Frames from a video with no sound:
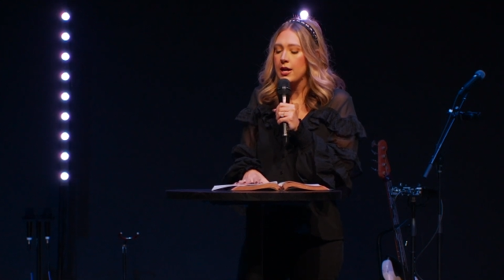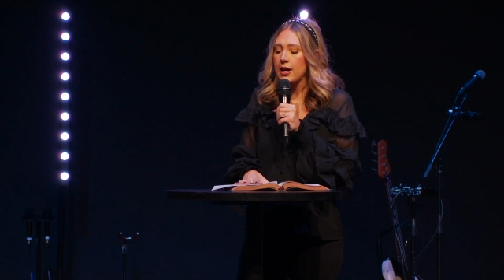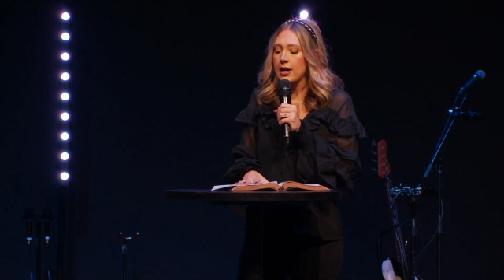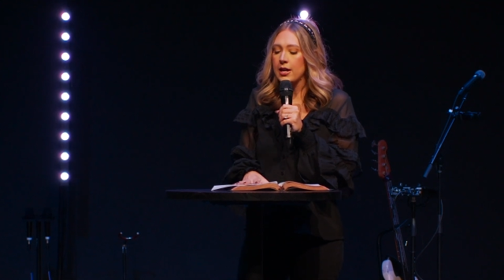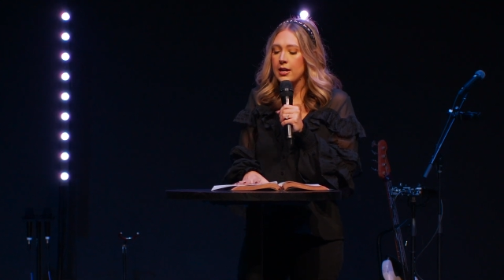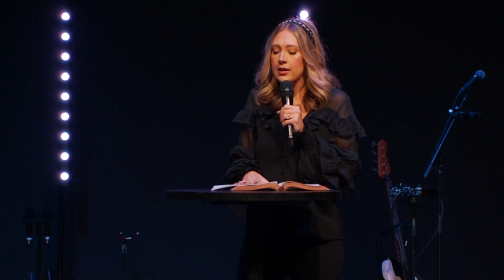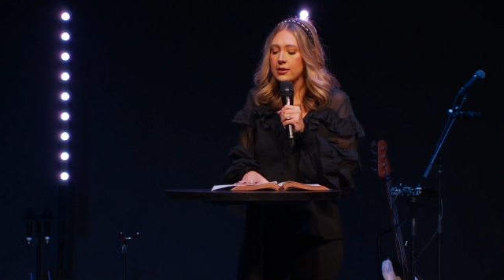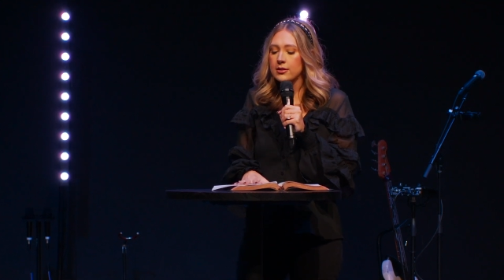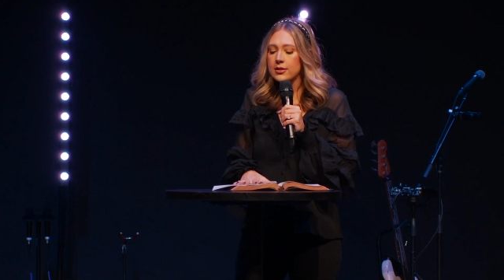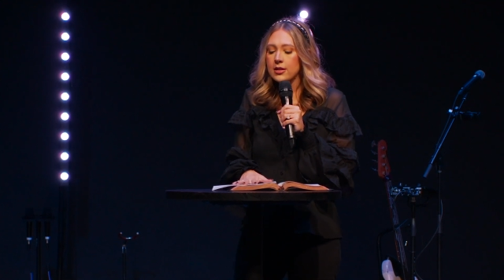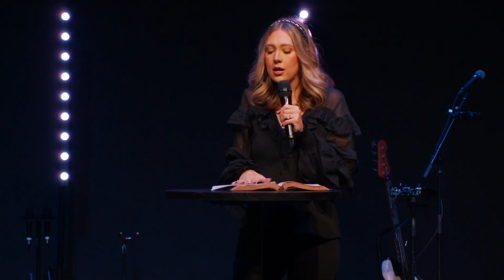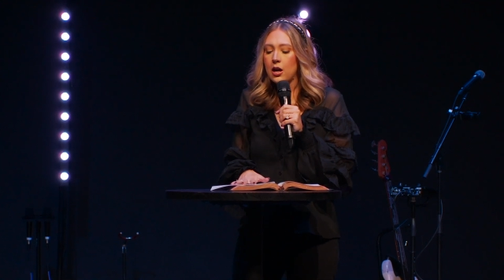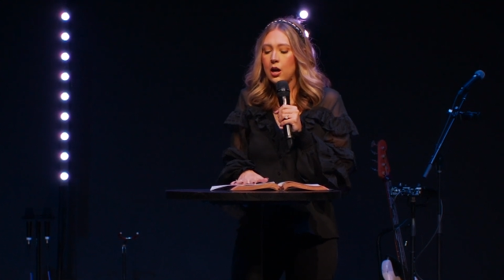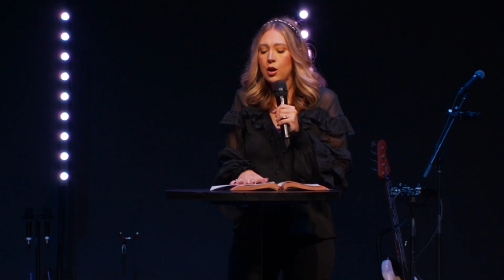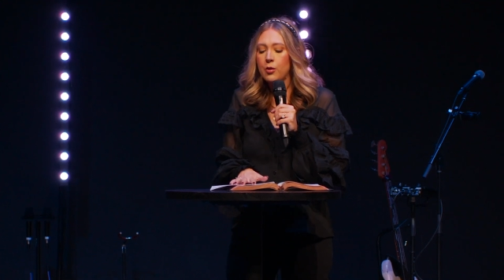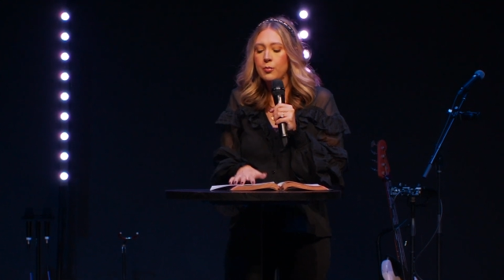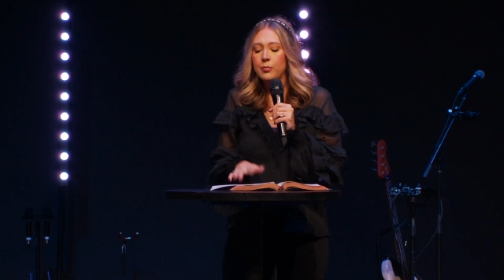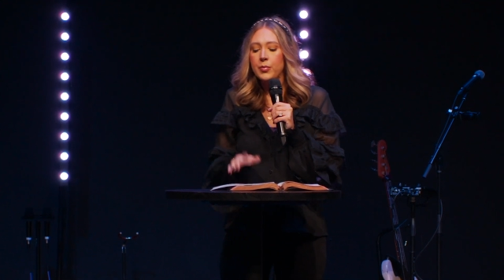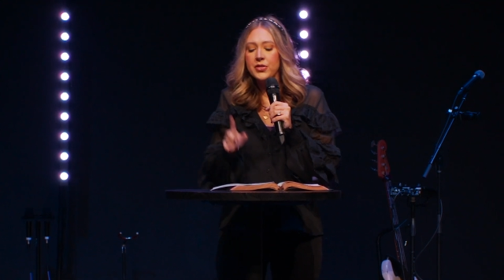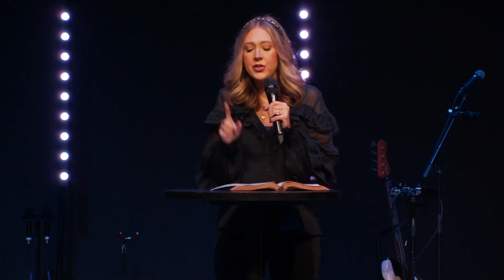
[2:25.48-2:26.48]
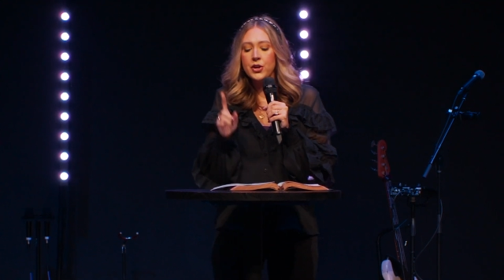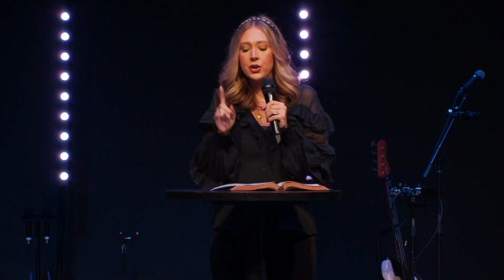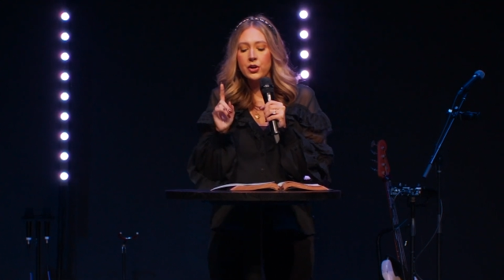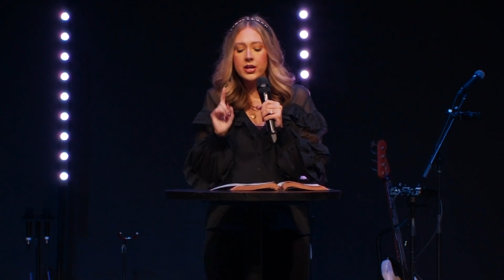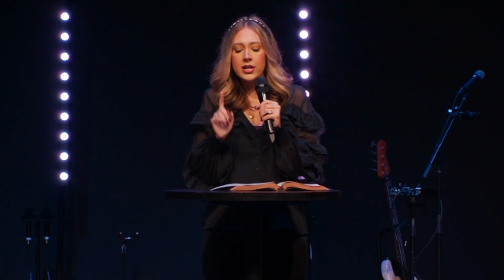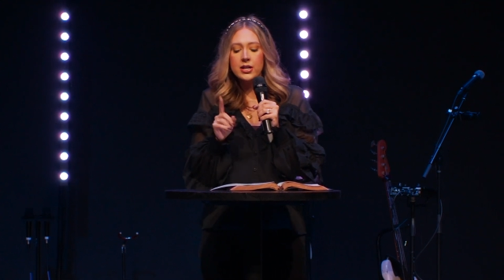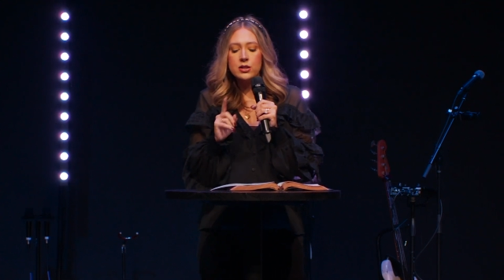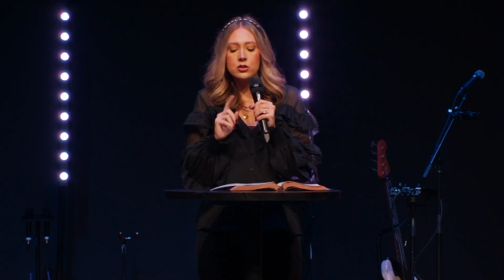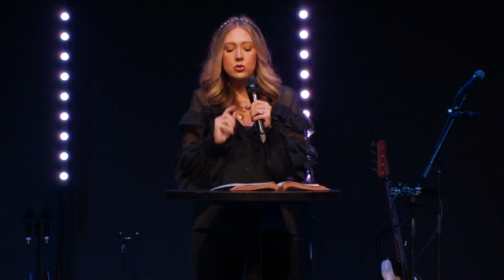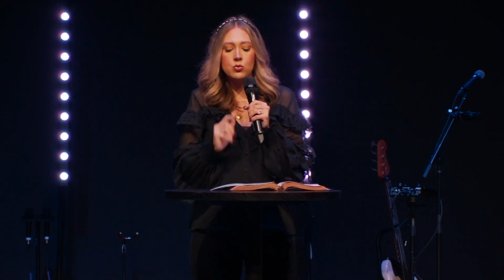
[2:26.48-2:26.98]
And but there
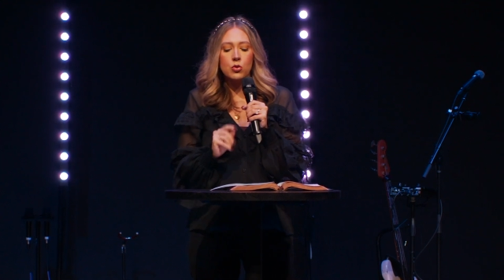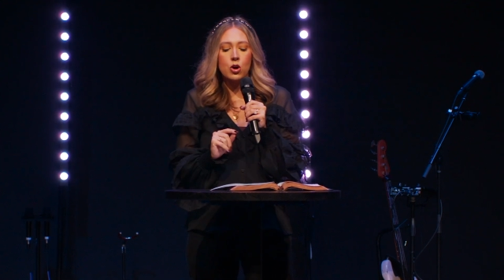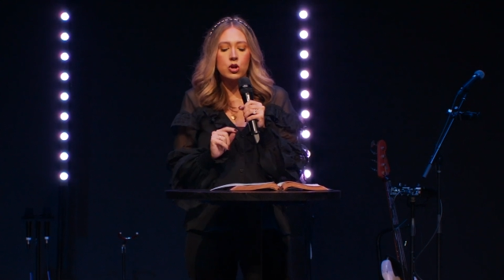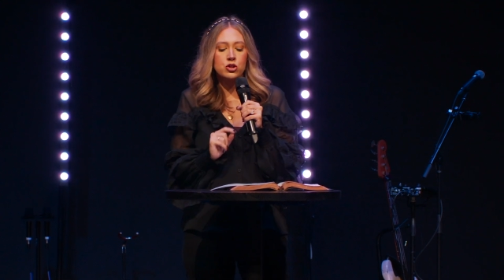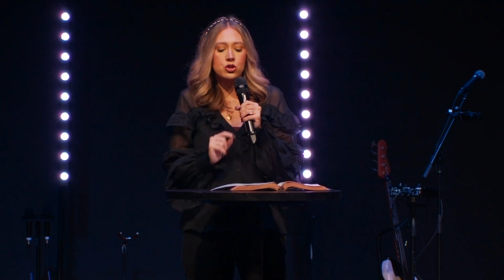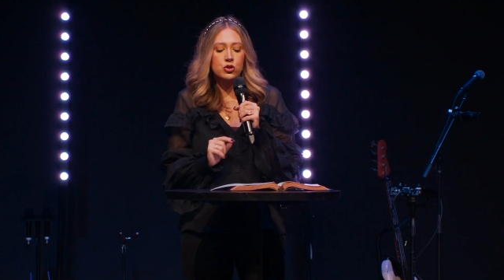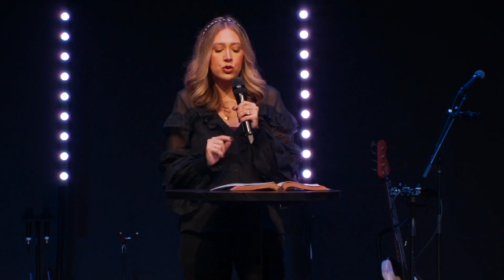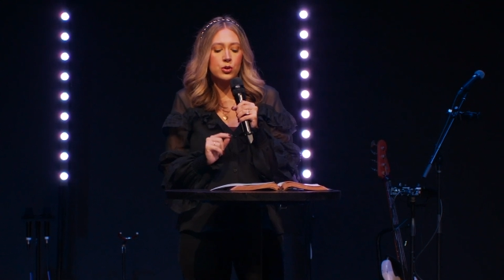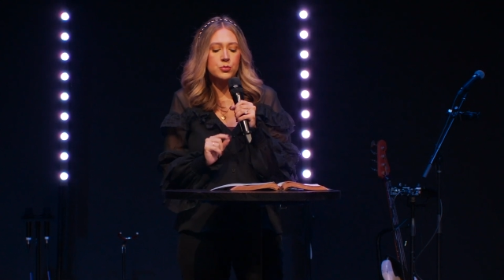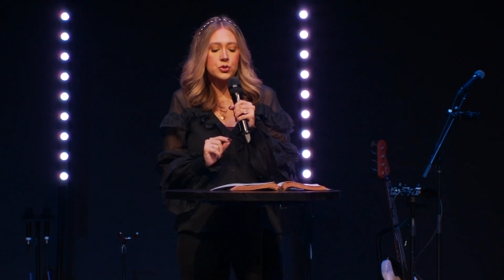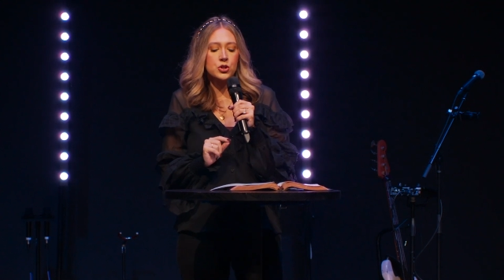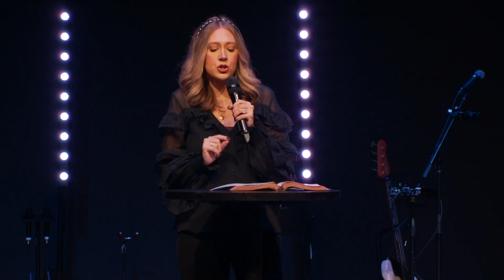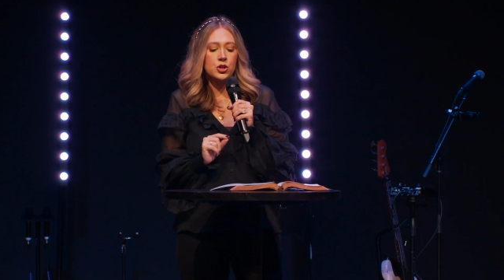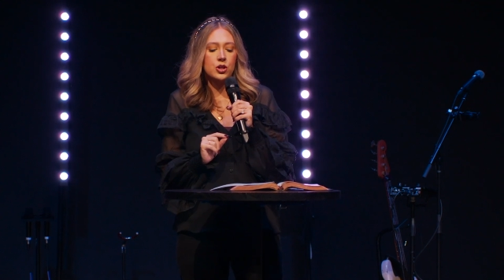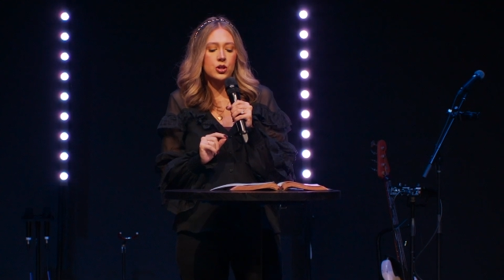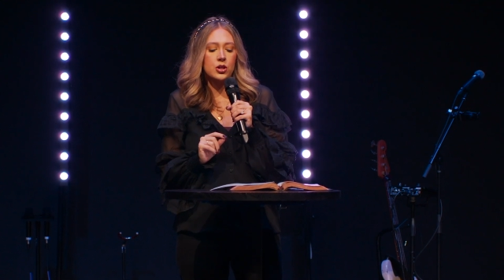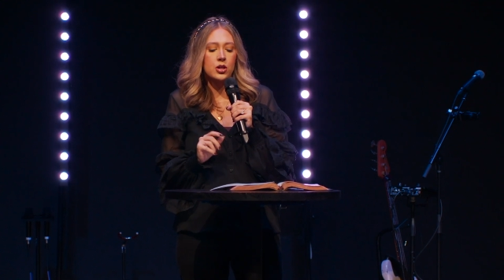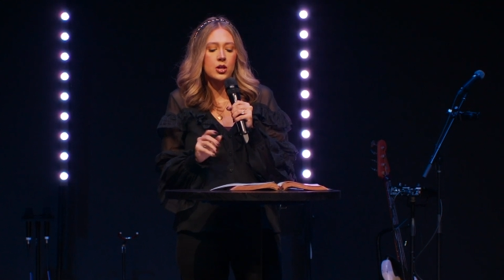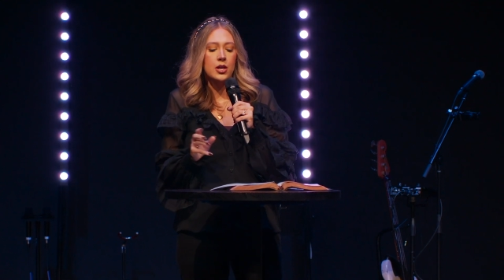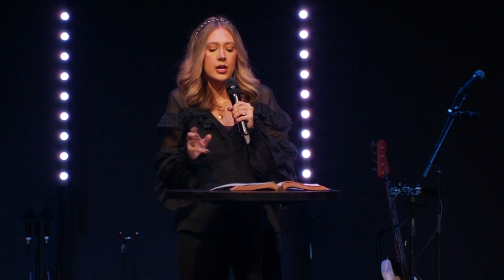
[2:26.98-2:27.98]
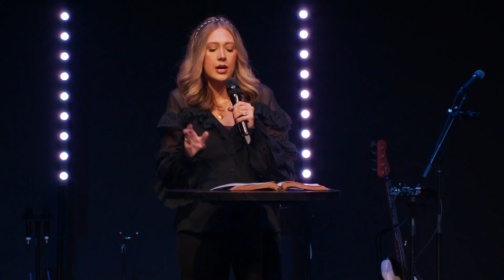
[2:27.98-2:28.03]
is a scripture